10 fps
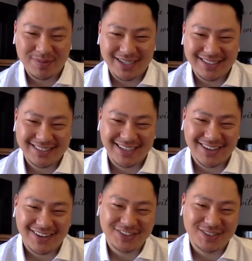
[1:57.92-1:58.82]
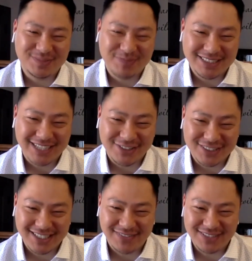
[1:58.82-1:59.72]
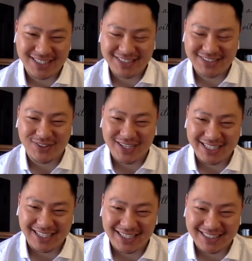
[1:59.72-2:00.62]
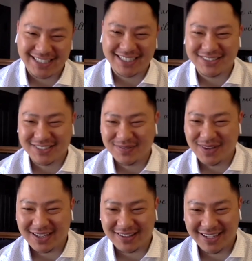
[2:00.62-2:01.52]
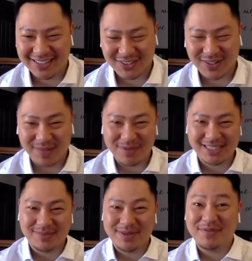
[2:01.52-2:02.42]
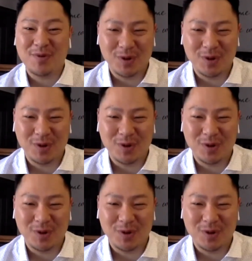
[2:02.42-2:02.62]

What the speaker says: but Andre's been generous enough to donate tickets to some of my clients, so that makes him even